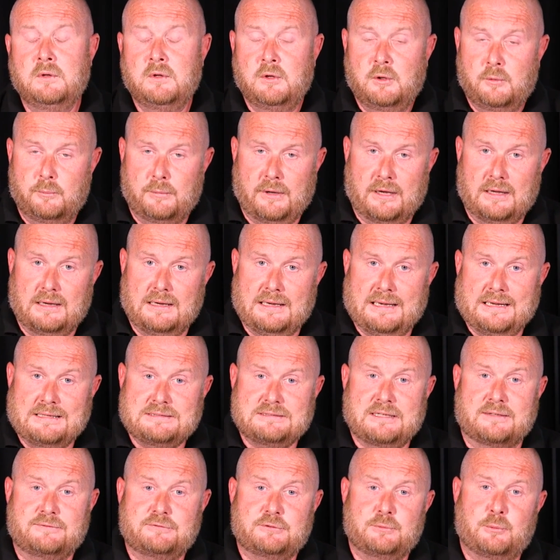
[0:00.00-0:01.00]
But let's
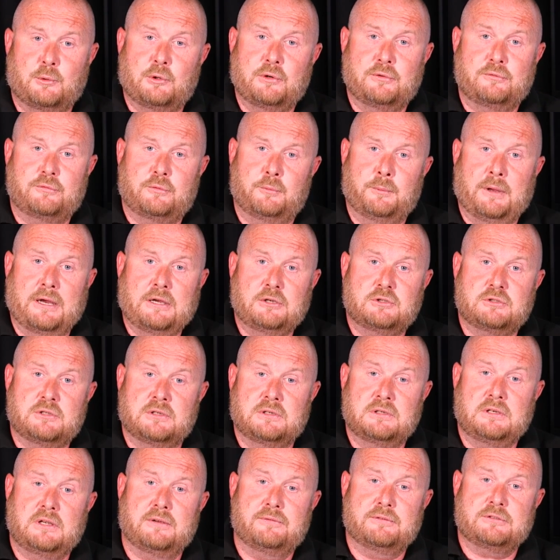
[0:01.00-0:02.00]
have some more
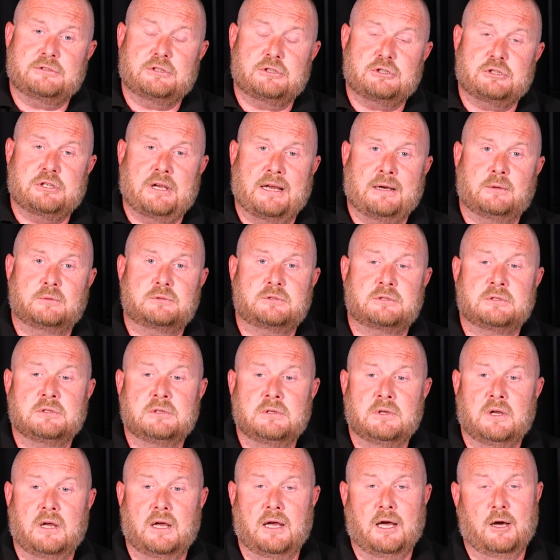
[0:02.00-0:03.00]
information. Give us a shout.
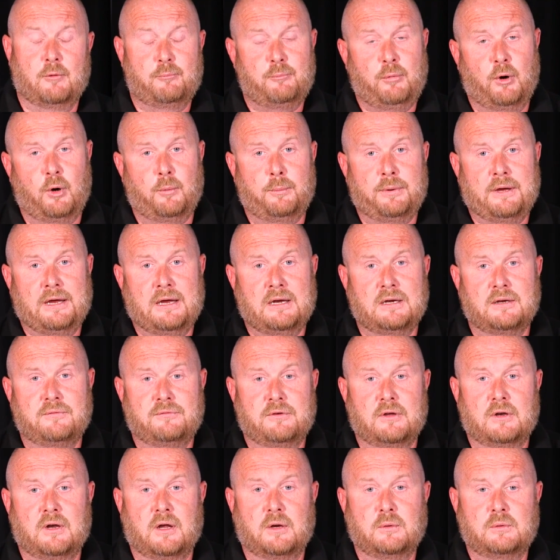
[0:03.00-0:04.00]
Pop in if
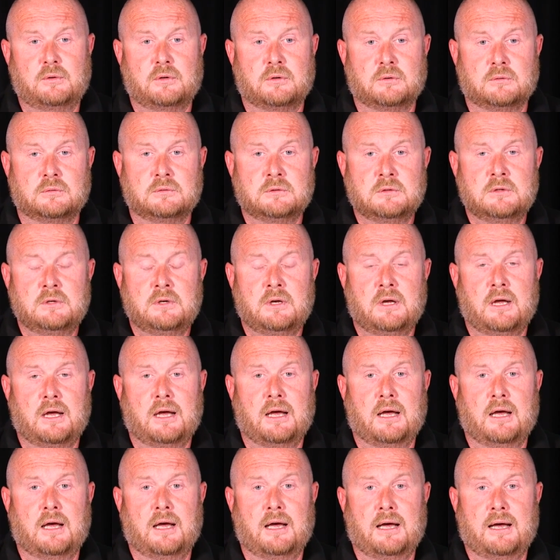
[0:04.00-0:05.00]
you're local,
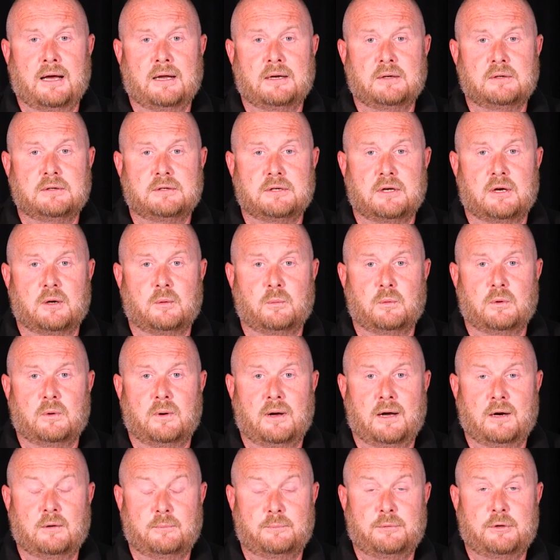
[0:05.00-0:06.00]
and we'll
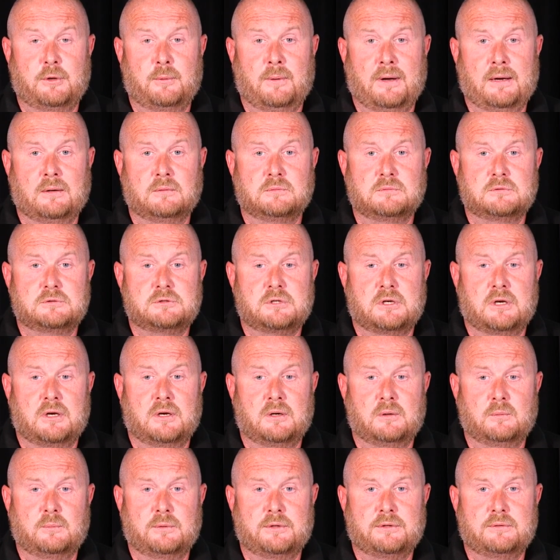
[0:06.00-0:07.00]
help you out
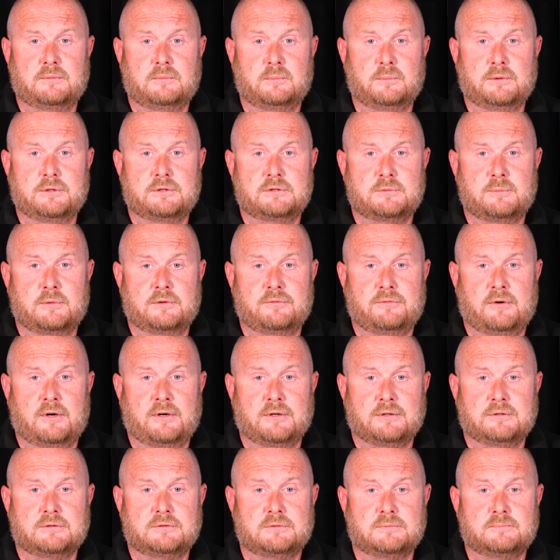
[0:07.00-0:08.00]
with some
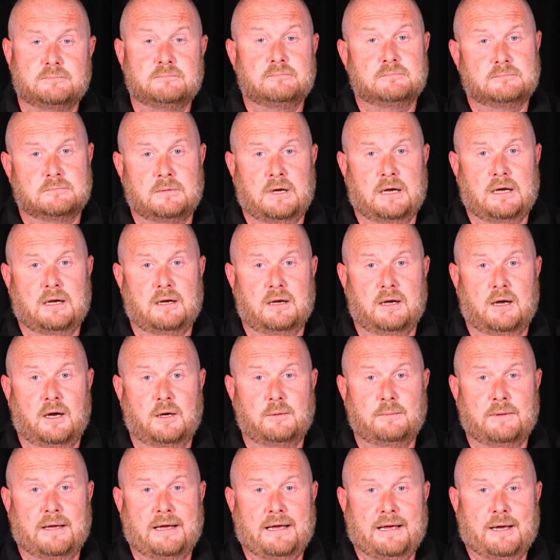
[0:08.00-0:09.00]
advice. I
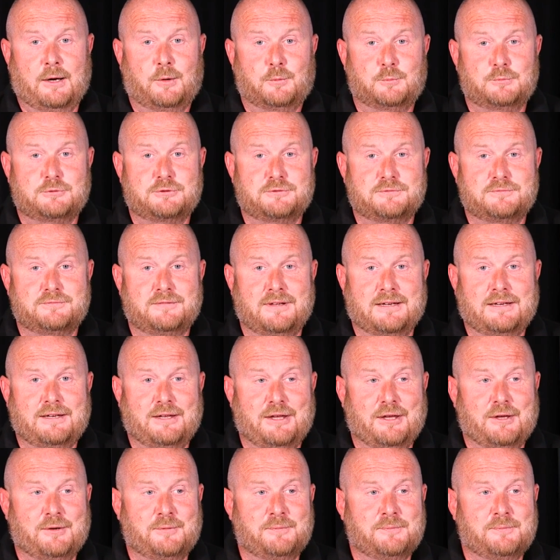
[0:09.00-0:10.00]
hope that helps. Thank you.